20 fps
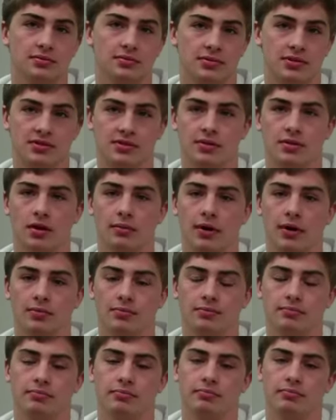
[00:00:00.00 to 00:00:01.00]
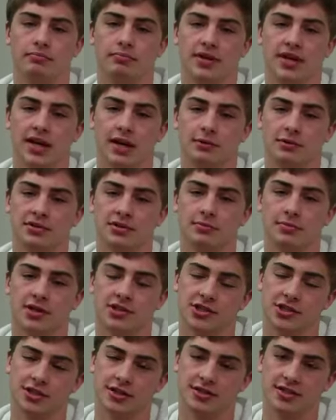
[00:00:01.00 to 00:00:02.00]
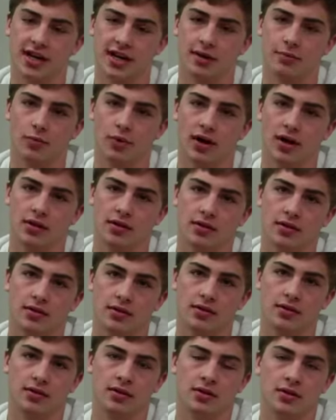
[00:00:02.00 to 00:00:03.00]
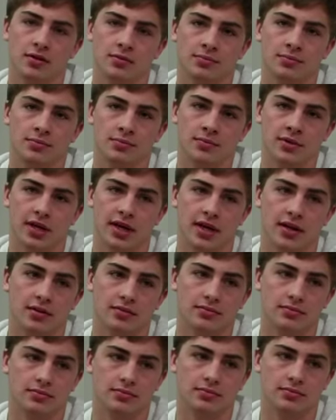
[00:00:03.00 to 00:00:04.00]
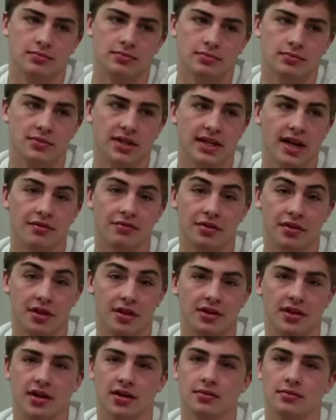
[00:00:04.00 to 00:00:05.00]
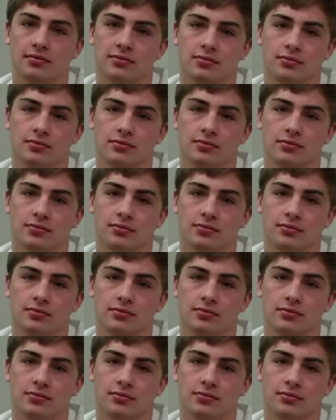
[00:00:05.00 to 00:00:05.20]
It's about being able to budget your time well and get everything done.